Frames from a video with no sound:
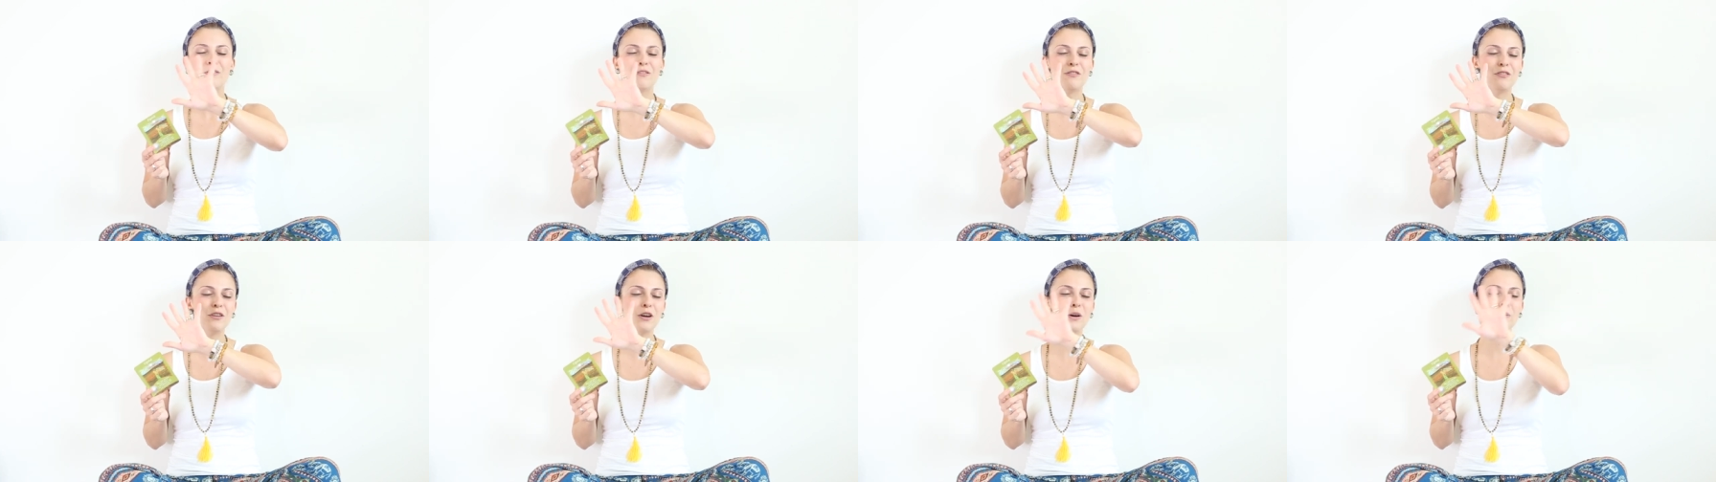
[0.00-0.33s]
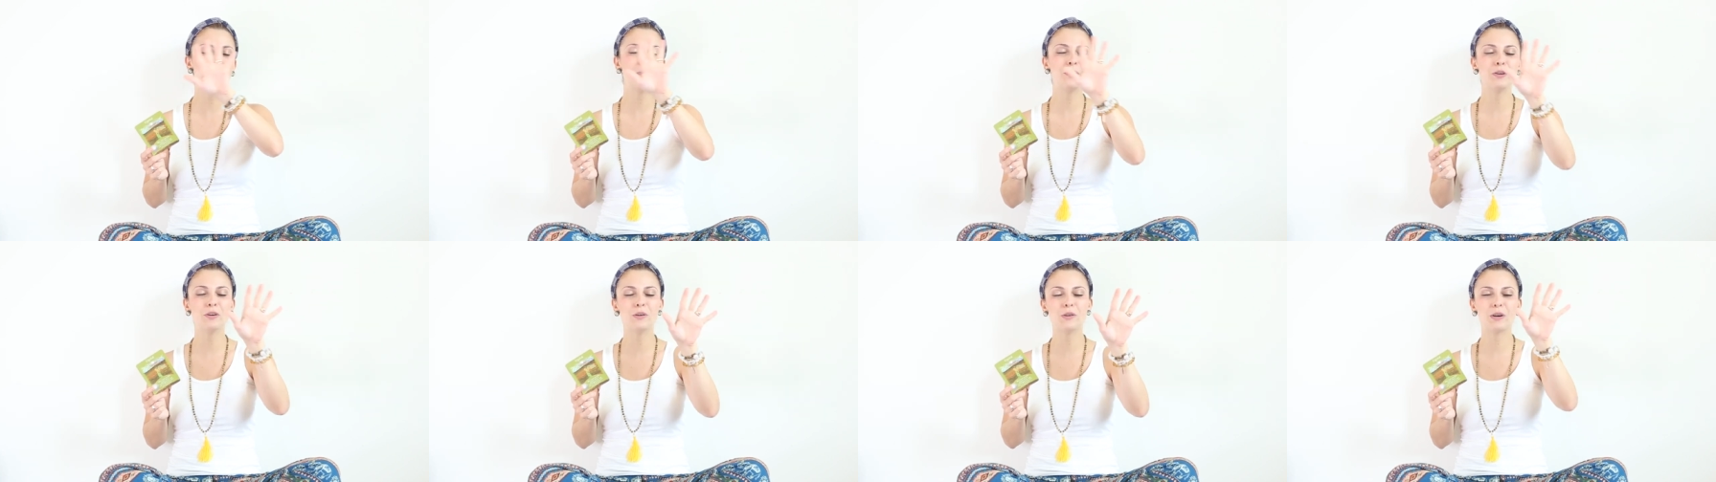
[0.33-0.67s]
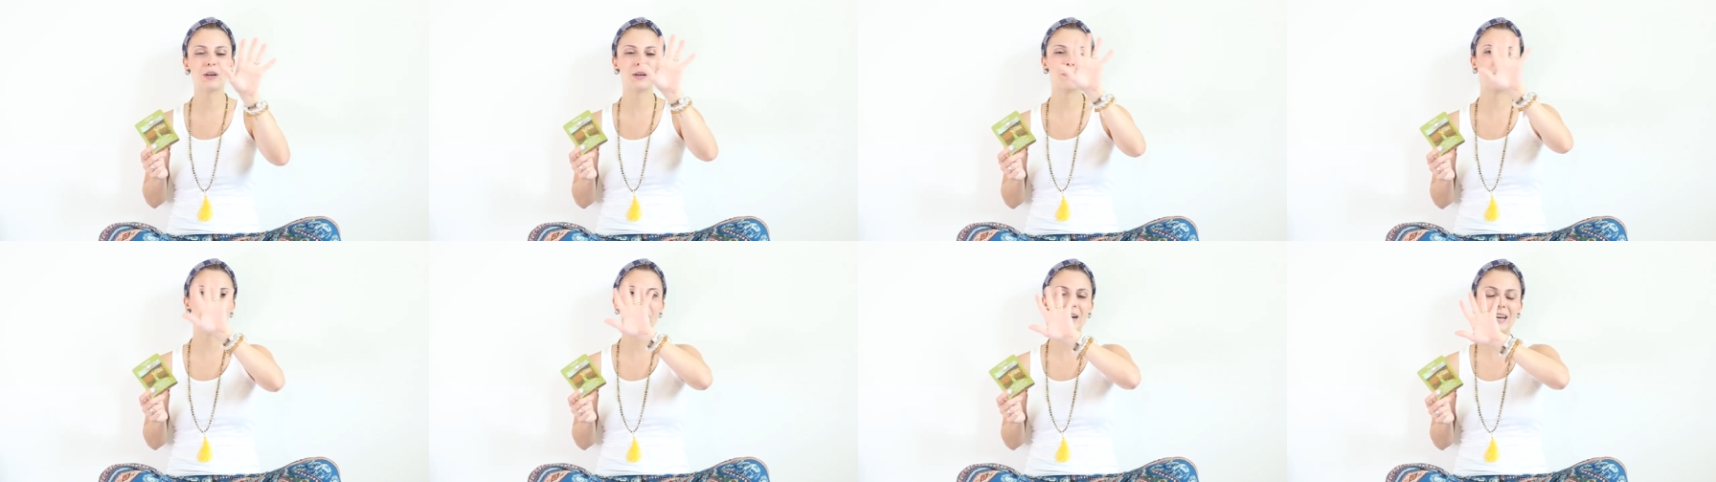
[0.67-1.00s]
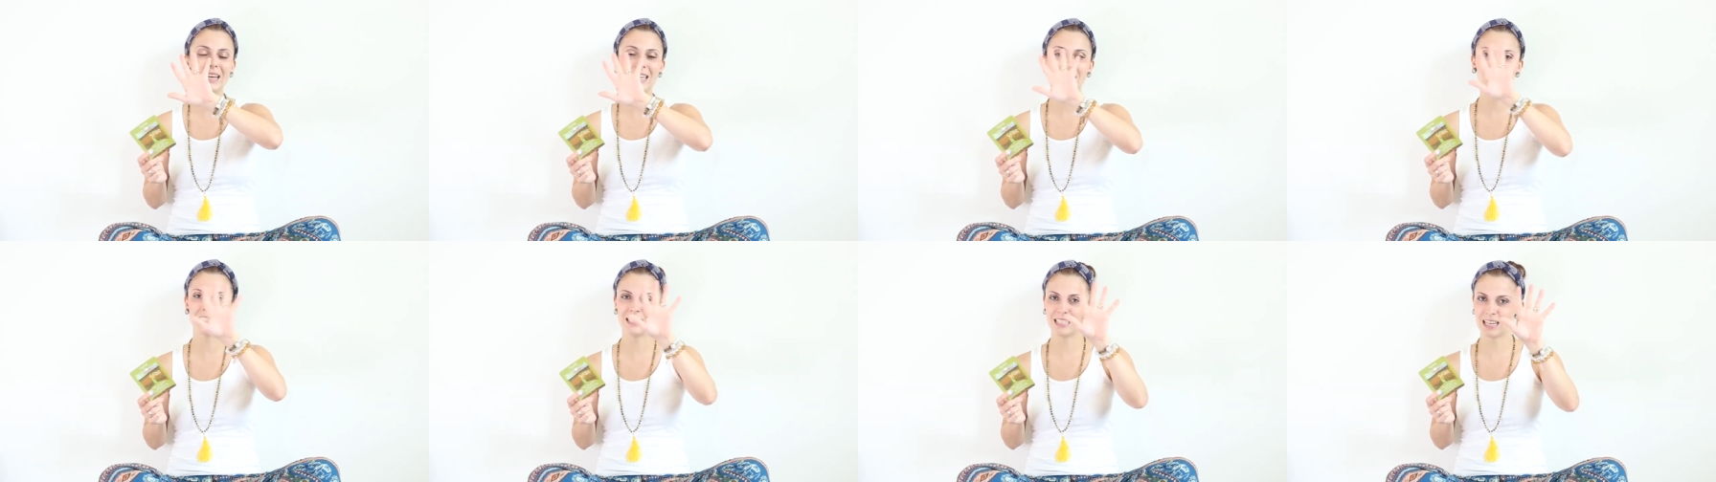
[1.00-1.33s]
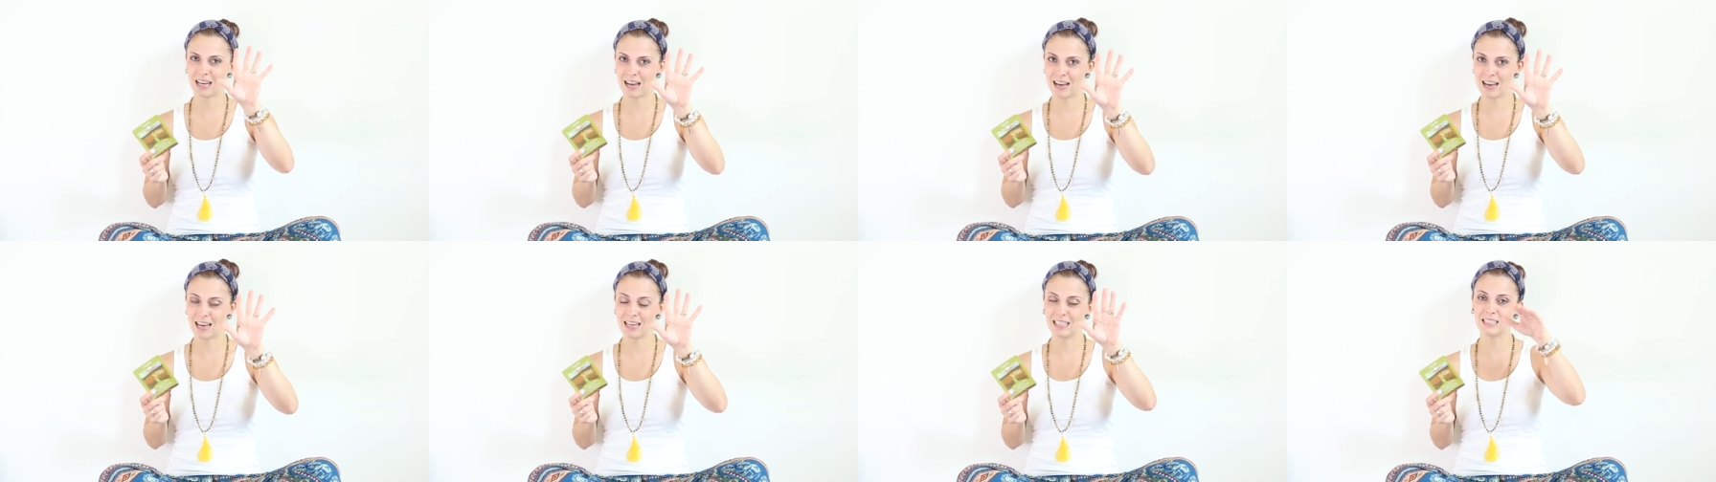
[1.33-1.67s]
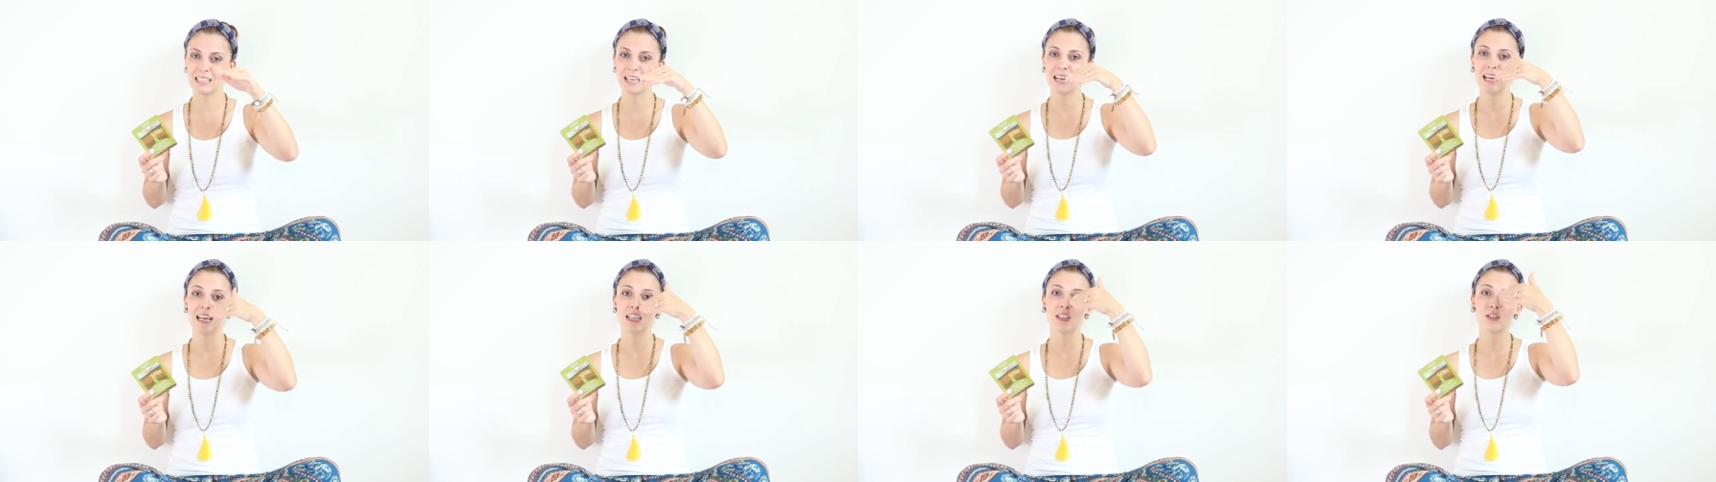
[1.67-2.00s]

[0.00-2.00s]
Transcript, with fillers: from your mind's eyes